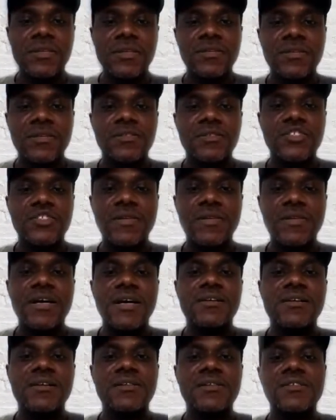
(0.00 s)
Sharia
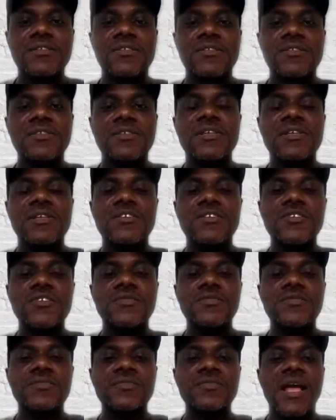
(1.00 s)
does not consider
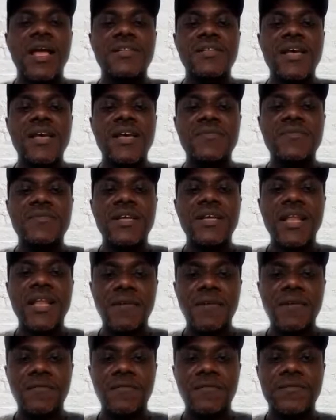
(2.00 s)
you as having a
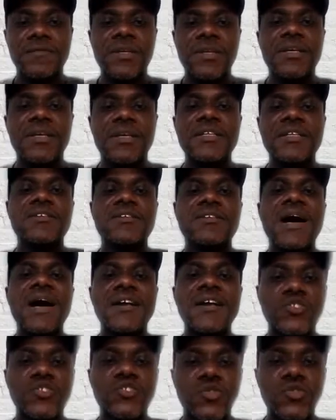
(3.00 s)
life. It
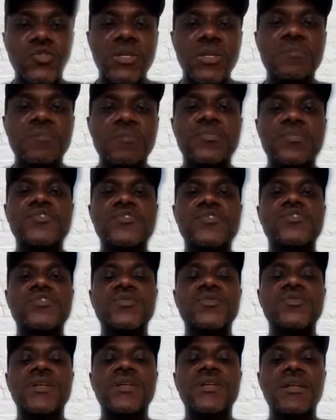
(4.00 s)
actually puts
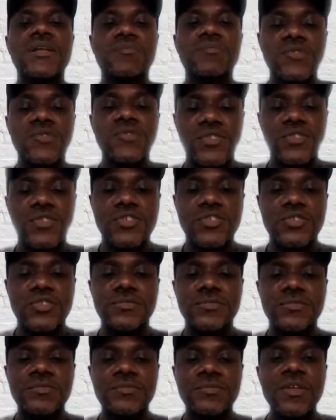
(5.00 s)
you in the
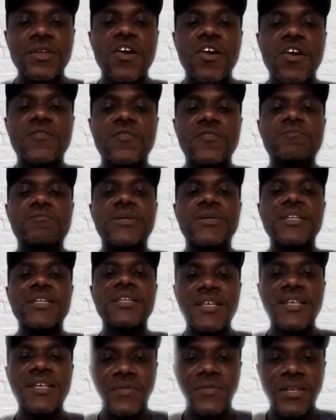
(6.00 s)
position of
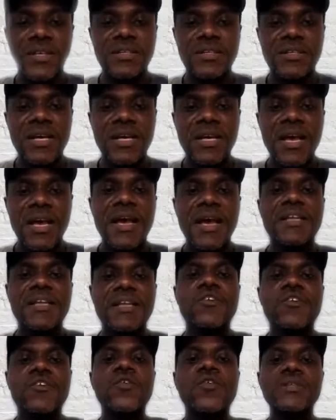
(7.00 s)
believing
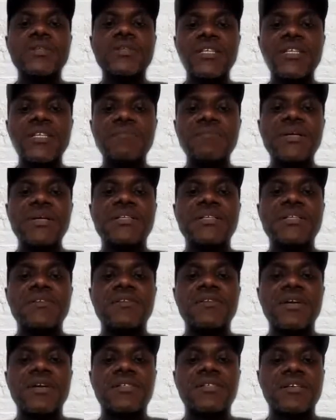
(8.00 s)
and only being
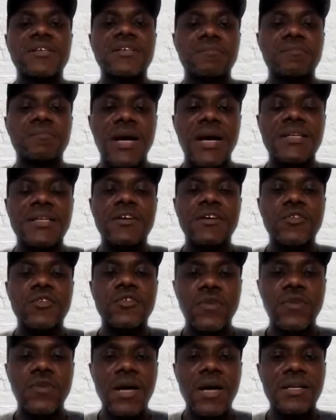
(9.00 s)
directed by the
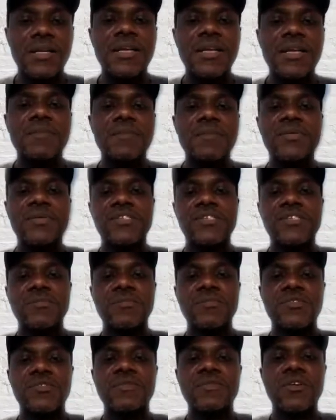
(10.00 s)
Quran and the
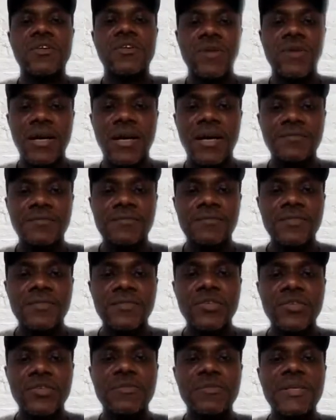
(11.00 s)
principles of the Quran,
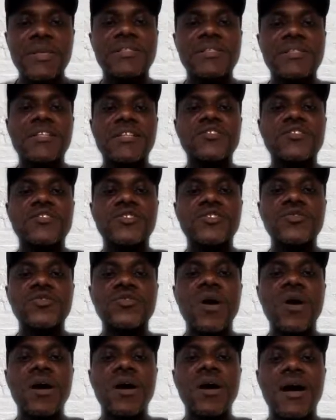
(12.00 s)
which means that
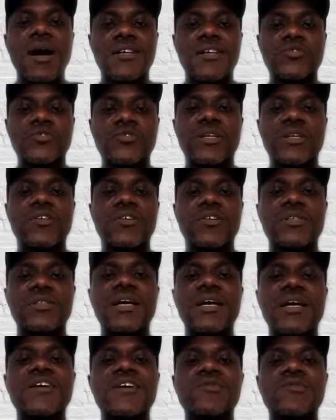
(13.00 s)
you are actually under
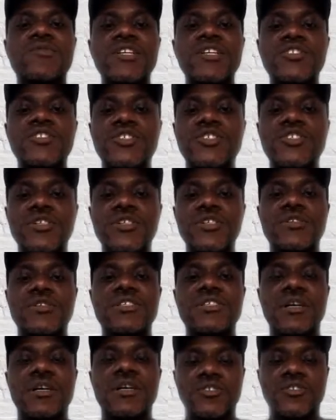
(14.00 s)
a religious
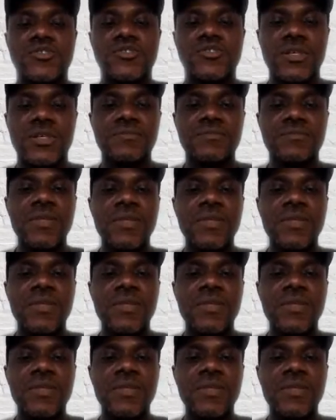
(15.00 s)
doctrine